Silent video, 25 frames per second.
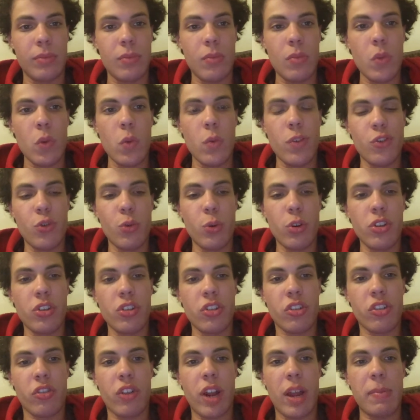Which word
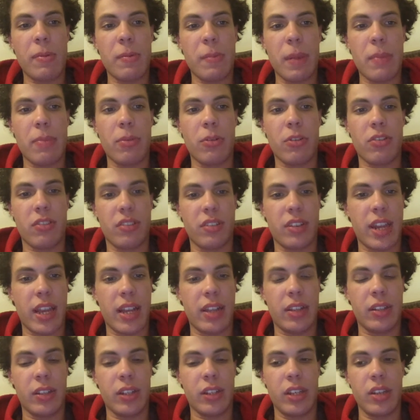describes my
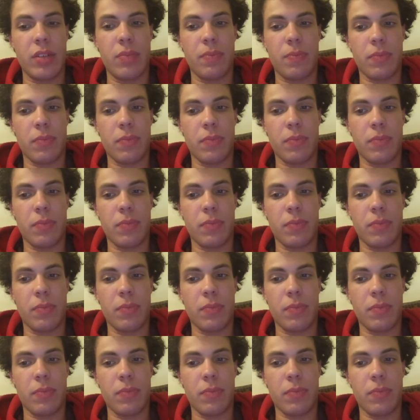personality?